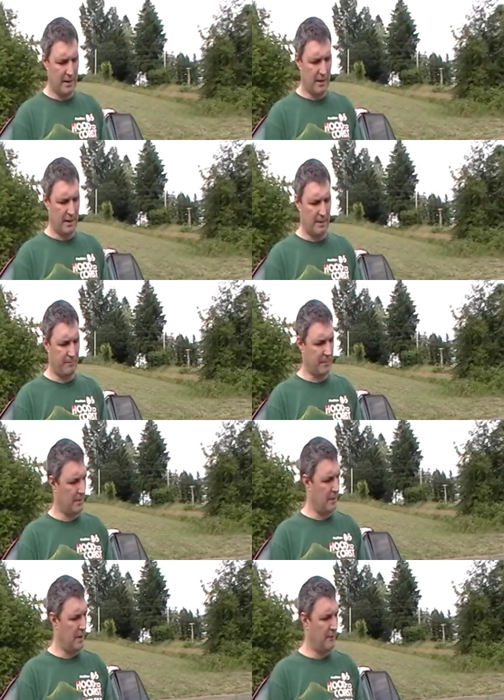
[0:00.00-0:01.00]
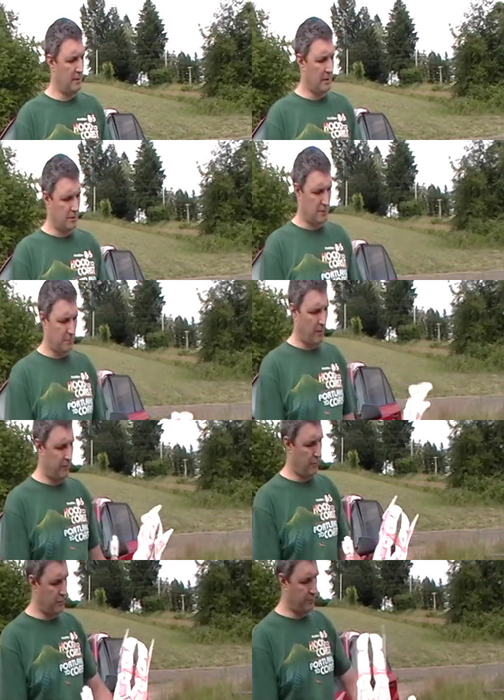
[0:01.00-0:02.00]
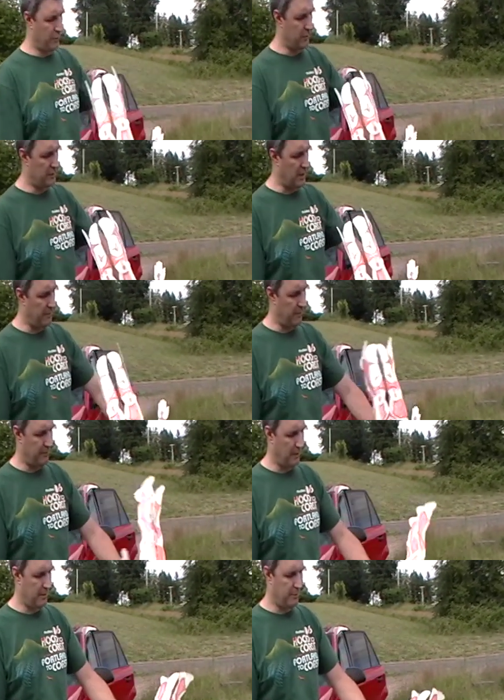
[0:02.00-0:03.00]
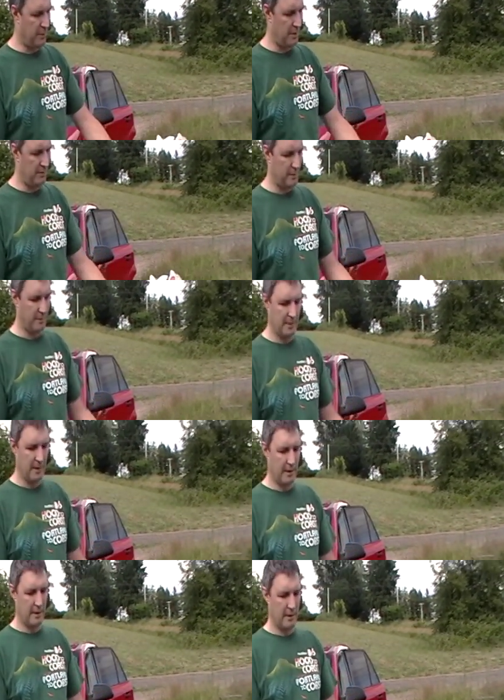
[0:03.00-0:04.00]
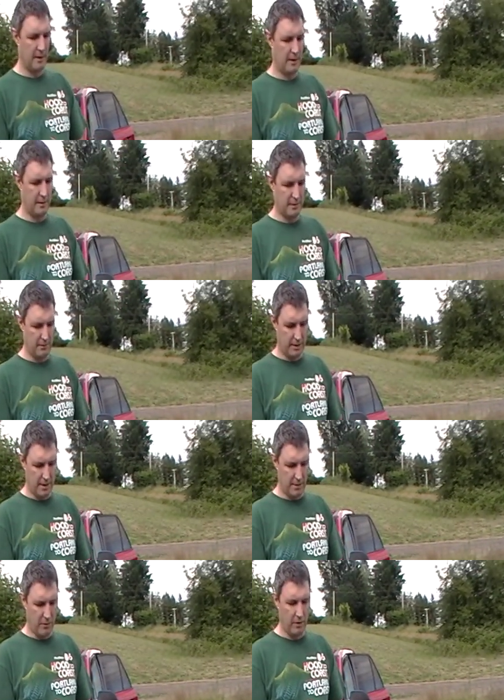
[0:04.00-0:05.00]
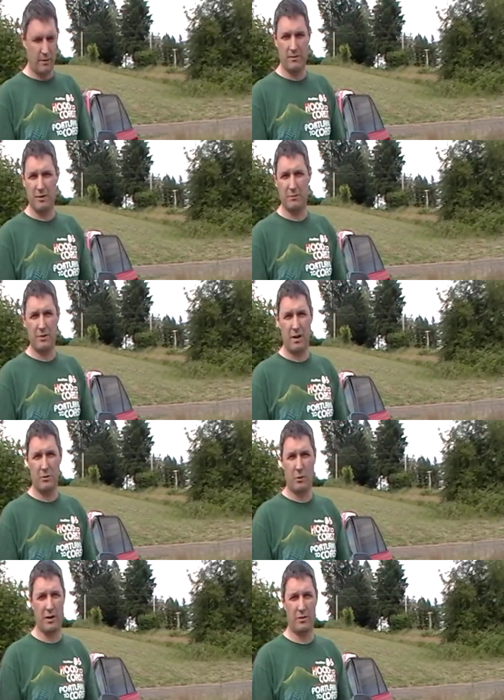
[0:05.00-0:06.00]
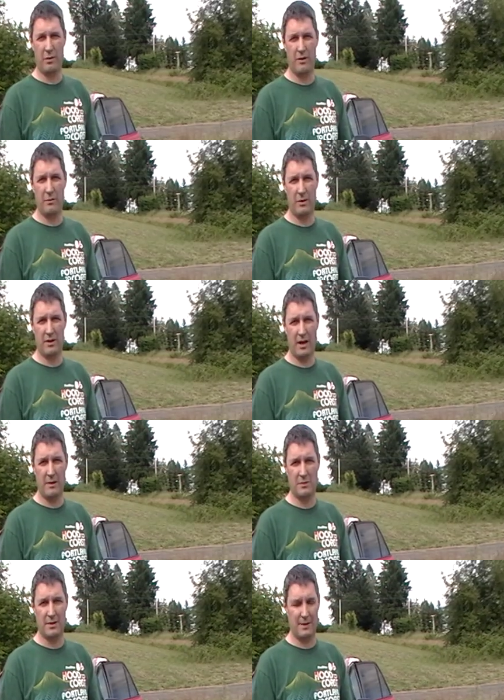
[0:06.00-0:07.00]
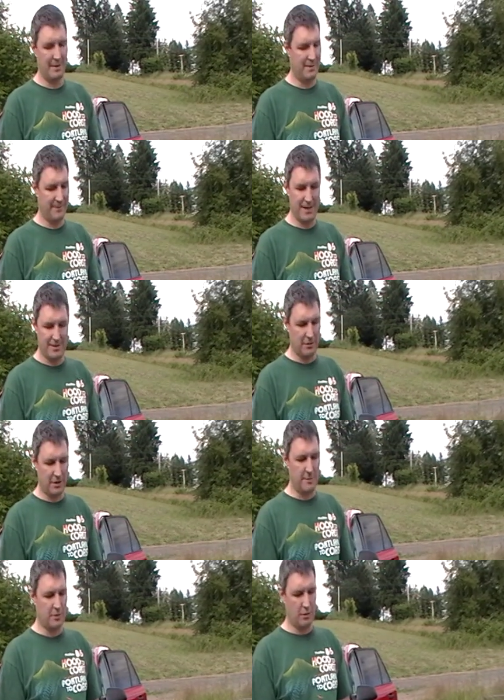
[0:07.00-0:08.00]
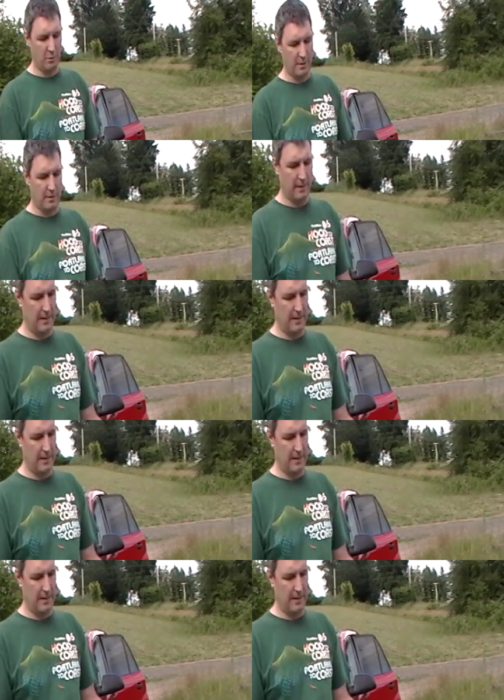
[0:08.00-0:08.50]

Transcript: Um, even this is my first prototype. I've probably put him in, uh, you know, landed him hard, you know, 10, 20 or 30, 40 times, and he still keeps going.